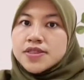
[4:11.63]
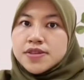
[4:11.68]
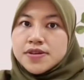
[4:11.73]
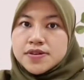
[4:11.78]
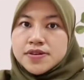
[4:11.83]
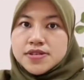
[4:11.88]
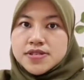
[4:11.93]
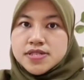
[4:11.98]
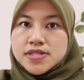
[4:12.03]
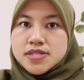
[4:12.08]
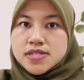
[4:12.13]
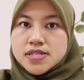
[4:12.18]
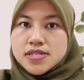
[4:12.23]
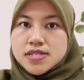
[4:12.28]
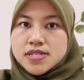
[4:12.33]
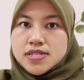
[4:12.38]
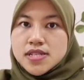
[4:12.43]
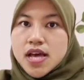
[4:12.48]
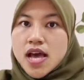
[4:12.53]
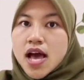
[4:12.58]
thus
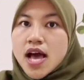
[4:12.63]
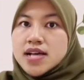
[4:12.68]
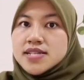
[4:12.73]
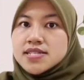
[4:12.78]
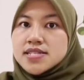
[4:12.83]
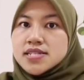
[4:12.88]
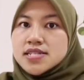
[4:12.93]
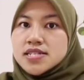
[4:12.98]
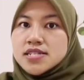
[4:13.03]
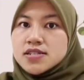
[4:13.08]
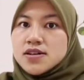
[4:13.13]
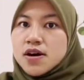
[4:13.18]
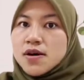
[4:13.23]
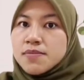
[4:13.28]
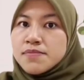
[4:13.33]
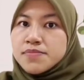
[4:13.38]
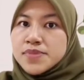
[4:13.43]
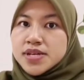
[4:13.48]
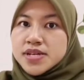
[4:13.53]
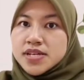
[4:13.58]
it has
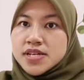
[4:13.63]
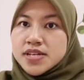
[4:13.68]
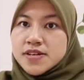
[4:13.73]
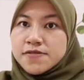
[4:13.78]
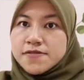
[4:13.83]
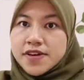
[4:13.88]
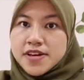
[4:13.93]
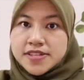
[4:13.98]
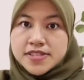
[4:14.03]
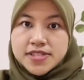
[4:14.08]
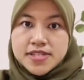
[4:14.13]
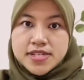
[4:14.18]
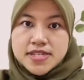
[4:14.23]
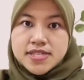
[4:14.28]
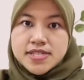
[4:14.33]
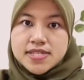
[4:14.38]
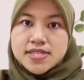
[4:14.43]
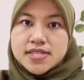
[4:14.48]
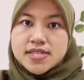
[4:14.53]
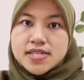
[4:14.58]
long been
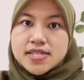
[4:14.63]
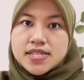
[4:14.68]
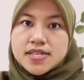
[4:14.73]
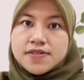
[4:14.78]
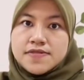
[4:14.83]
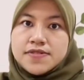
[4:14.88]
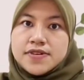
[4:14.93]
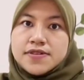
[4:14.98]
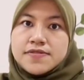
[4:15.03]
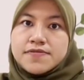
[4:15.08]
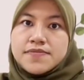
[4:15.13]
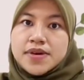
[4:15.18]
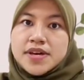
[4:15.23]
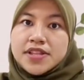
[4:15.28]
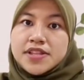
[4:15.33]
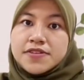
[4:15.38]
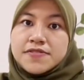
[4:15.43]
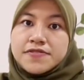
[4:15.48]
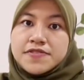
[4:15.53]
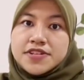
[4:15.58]
evaded, giving
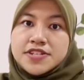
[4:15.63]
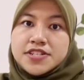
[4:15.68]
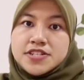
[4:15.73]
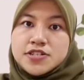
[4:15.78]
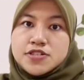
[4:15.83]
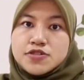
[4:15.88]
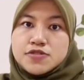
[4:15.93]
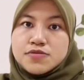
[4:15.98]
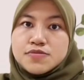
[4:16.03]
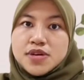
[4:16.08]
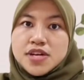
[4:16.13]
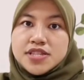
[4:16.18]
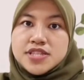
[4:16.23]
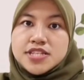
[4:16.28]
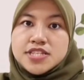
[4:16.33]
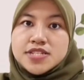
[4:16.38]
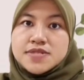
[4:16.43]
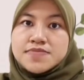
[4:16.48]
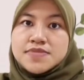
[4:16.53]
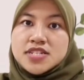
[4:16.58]
benefits to
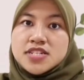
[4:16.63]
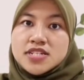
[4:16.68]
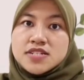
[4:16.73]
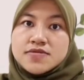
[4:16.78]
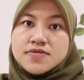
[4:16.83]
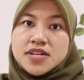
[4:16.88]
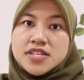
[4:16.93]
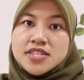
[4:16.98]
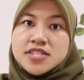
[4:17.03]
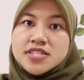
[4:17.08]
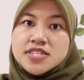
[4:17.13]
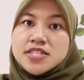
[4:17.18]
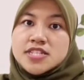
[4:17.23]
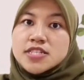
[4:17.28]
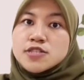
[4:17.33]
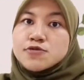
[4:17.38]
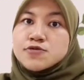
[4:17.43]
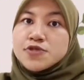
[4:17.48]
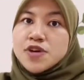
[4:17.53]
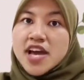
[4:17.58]

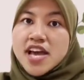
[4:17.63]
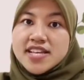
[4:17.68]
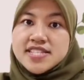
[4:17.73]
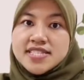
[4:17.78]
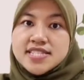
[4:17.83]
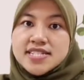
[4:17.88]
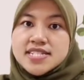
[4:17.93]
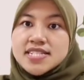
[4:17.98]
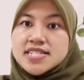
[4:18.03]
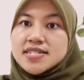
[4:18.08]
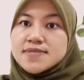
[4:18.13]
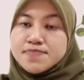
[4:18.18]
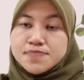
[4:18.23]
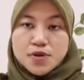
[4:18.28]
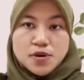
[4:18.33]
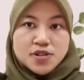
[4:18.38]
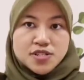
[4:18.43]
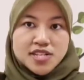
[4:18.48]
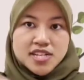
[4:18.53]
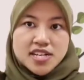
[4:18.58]
managers who handle a
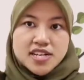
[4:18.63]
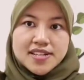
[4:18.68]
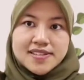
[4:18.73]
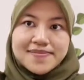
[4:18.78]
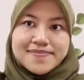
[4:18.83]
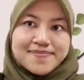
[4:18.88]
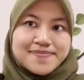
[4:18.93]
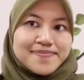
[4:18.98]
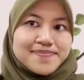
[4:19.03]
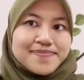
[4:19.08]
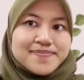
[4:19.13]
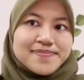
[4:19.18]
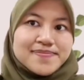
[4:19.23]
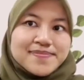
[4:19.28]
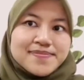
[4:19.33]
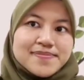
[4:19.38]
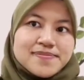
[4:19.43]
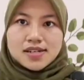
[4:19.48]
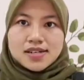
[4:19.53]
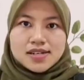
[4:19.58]
project.
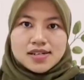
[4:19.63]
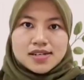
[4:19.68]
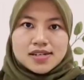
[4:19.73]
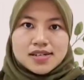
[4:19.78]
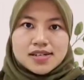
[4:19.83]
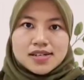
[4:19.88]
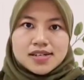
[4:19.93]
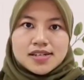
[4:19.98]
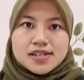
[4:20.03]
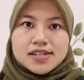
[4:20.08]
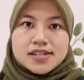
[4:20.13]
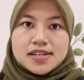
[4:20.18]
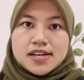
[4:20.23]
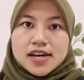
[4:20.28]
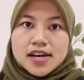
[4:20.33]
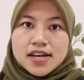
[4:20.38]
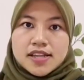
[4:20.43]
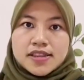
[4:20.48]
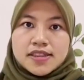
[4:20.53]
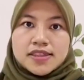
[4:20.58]

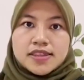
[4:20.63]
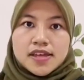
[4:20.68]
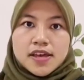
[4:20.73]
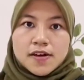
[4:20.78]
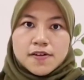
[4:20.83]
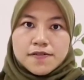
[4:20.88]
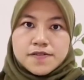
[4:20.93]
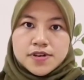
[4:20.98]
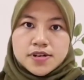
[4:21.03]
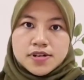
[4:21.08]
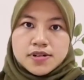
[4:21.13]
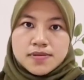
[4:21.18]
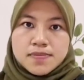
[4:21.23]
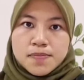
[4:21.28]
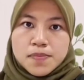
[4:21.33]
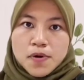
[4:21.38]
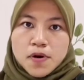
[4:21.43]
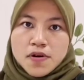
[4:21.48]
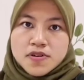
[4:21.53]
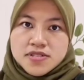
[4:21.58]
Gantt never
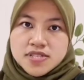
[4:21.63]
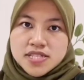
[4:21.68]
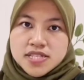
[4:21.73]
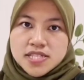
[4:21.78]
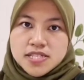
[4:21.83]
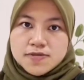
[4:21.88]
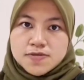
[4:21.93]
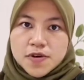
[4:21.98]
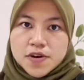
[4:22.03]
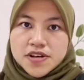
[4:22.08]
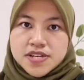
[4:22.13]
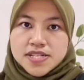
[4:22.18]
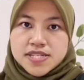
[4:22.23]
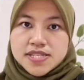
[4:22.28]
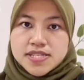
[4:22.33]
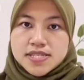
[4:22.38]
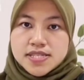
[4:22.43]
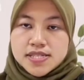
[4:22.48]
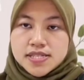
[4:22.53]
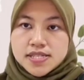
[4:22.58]
proceeds for
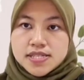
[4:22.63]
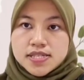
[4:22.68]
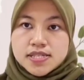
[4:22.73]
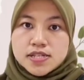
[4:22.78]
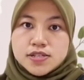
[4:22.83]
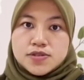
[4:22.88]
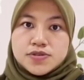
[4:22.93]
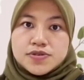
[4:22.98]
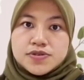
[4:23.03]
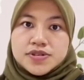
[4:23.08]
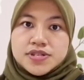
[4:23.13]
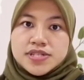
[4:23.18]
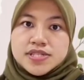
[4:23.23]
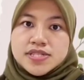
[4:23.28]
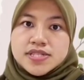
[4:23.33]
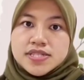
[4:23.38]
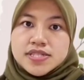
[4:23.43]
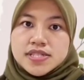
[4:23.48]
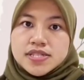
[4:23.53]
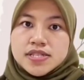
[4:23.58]
his
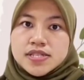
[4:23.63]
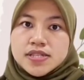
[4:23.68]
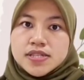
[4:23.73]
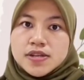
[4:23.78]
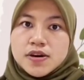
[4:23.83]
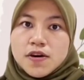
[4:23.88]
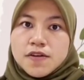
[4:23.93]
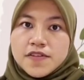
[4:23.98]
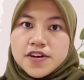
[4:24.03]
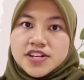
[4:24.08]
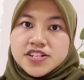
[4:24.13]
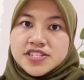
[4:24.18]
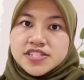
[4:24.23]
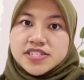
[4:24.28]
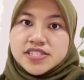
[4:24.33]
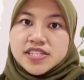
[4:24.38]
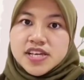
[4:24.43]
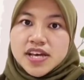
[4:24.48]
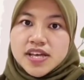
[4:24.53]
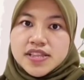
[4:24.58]
endurance,
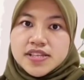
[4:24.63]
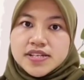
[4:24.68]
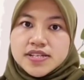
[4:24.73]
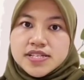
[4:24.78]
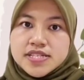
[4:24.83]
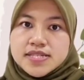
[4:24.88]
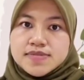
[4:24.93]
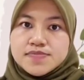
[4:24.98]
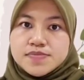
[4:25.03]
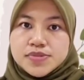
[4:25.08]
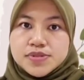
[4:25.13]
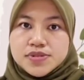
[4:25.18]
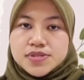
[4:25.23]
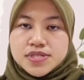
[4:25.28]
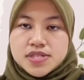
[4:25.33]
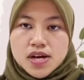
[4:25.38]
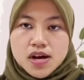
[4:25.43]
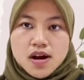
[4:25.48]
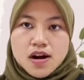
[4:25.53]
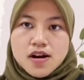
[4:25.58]
innovation, and his
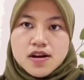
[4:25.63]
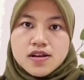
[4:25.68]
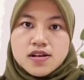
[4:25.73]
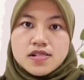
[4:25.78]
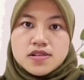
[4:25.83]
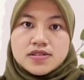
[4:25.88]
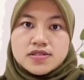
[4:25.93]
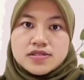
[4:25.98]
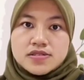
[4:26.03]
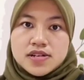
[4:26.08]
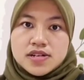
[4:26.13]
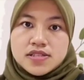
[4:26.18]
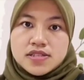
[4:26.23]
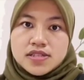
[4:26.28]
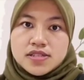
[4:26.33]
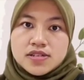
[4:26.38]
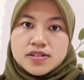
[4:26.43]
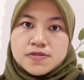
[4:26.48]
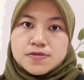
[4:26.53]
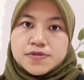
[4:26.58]
books are
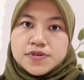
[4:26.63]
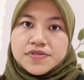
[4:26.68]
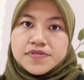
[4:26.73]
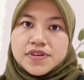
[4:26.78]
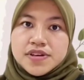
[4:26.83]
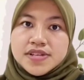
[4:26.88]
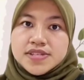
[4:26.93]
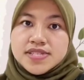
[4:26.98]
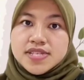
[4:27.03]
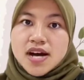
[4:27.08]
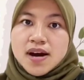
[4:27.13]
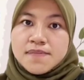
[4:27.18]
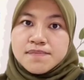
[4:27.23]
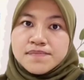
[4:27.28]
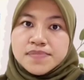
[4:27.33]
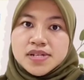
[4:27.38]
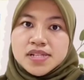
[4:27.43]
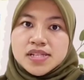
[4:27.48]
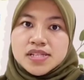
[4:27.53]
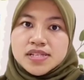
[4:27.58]
illustrated with
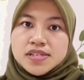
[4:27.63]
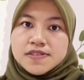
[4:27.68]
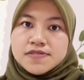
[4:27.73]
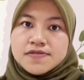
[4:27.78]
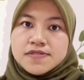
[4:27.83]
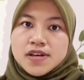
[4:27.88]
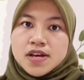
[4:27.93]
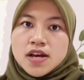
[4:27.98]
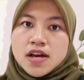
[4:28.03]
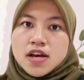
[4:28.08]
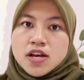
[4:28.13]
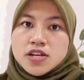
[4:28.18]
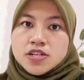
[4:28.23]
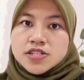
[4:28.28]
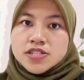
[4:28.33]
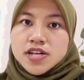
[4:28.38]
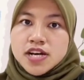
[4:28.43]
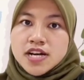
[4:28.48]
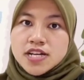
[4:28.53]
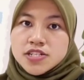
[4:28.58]
examples if
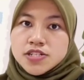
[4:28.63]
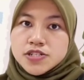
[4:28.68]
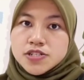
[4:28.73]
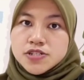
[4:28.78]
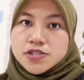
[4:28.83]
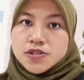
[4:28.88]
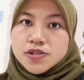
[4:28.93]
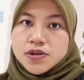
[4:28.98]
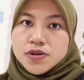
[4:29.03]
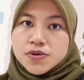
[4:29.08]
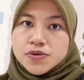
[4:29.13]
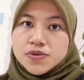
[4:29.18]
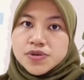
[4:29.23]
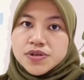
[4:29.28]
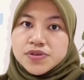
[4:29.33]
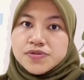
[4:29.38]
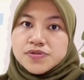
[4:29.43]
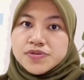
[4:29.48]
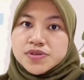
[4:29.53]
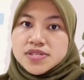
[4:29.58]

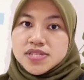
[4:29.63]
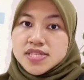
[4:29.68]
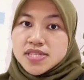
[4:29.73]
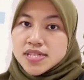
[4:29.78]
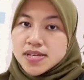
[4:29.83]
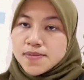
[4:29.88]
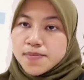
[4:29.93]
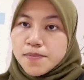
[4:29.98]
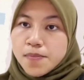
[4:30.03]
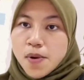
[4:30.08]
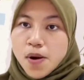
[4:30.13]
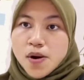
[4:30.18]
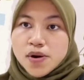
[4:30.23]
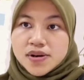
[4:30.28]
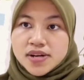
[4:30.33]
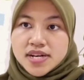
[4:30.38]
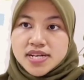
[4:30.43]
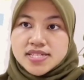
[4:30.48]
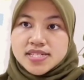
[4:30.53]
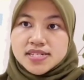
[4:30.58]
showing work in
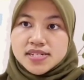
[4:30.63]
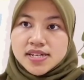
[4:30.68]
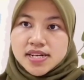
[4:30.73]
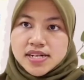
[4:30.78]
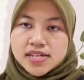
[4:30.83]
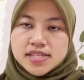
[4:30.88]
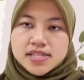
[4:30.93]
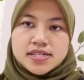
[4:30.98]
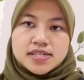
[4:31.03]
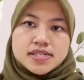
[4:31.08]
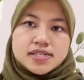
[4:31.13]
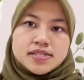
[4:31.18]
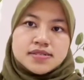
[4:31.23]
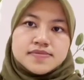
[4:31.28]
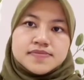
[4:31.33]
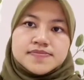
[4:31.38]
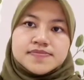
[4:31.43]
progress later.